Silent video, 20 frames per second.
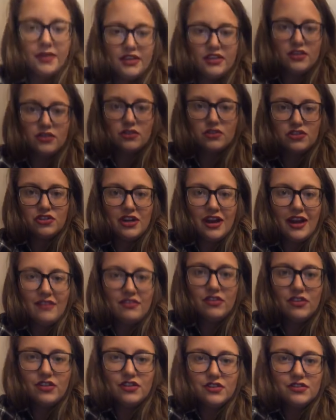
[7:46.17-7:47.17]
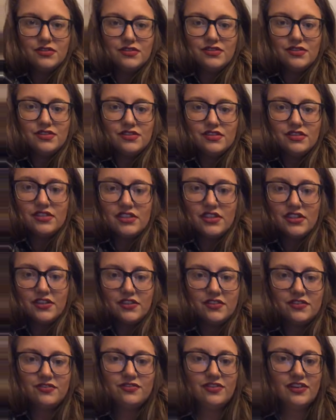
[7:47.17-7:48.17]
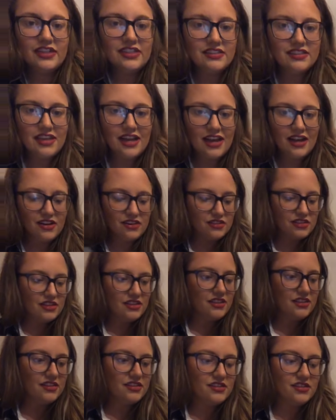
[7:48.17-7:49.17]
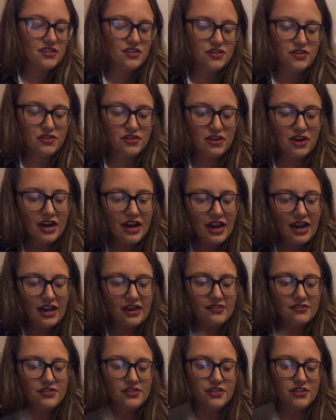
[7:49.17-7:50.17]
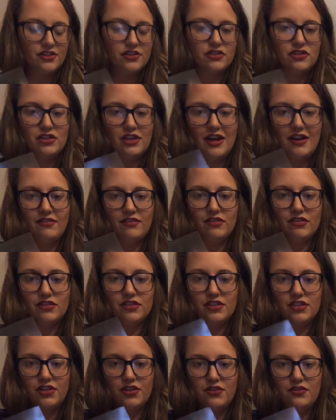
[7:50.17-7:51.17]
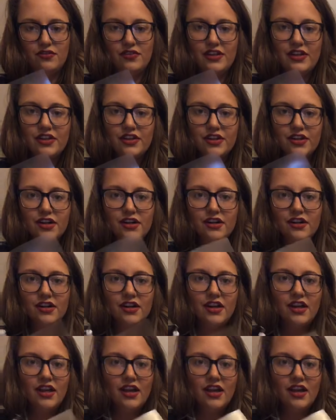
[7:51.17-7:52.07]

You'll travel to friends' houses to do crafts, or you'll travel to do vendor